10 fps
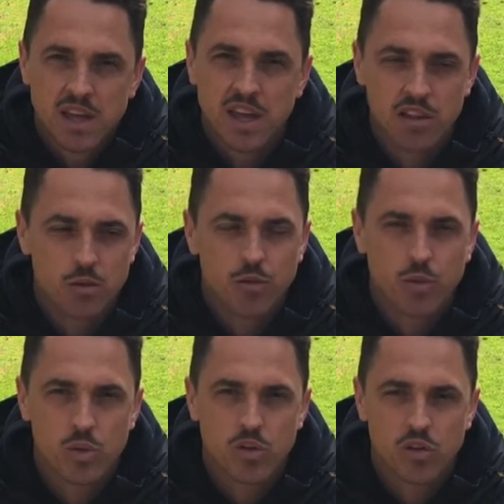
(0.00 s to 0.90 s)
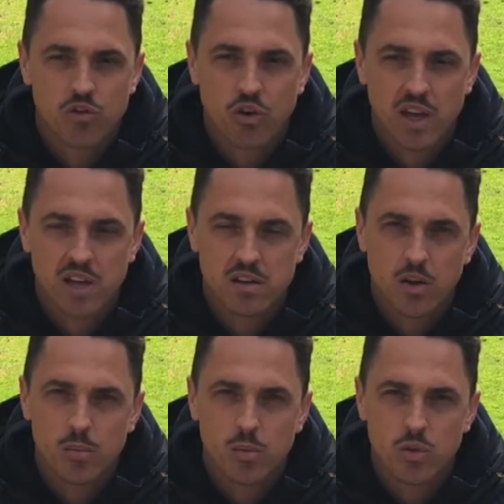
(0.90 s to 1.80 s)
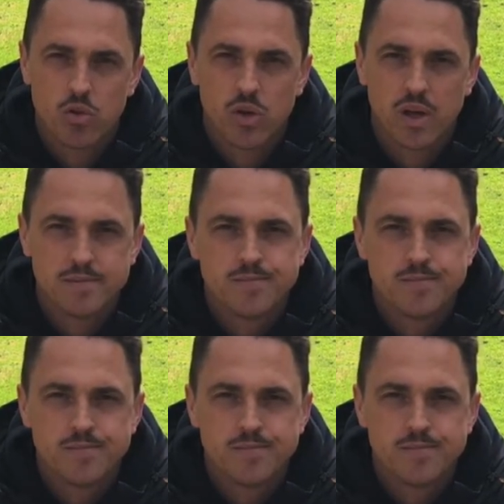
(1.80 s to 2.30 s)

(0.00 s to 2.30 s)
look forward to you trying it and hope you enjoy it.